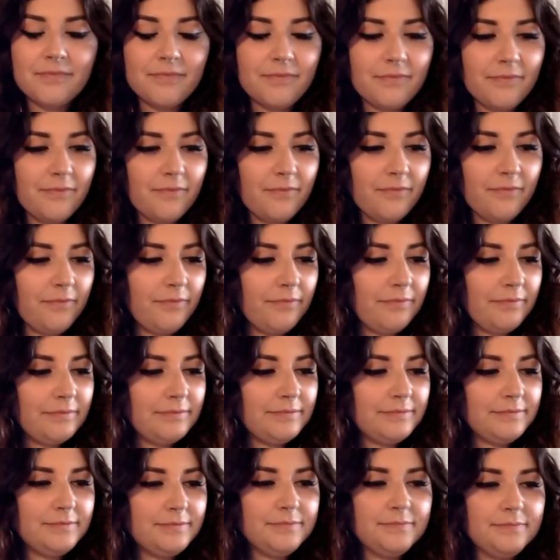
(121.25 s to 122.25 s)

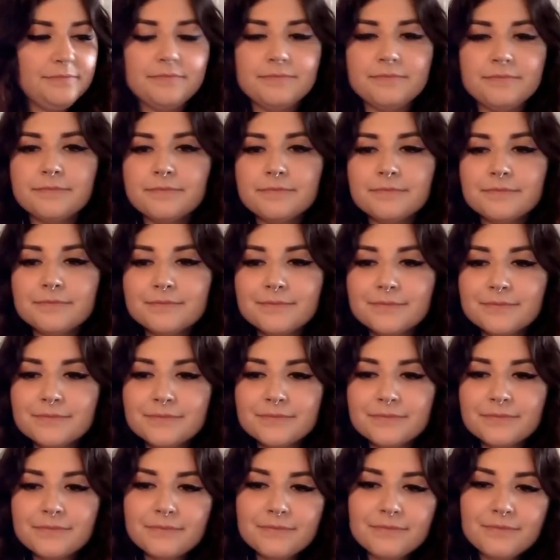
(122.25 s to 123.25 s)

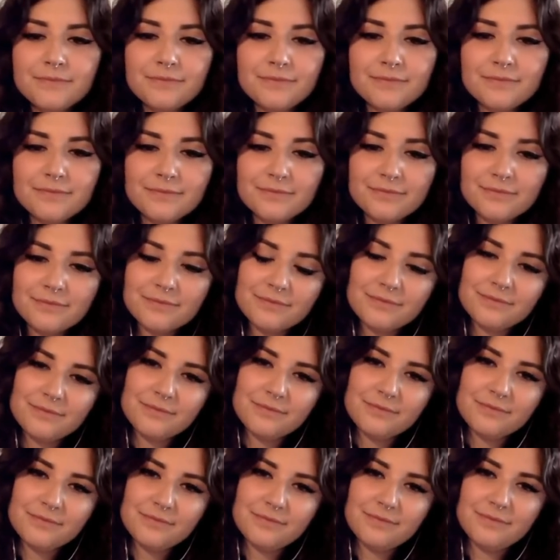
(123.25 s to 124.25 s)

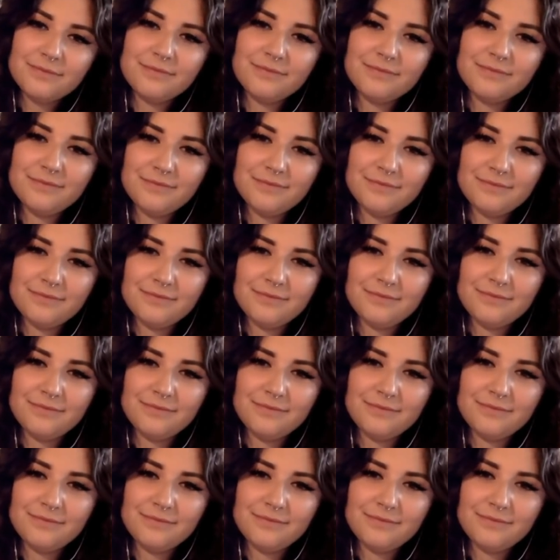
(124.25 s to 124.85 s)
This person isn't speaking.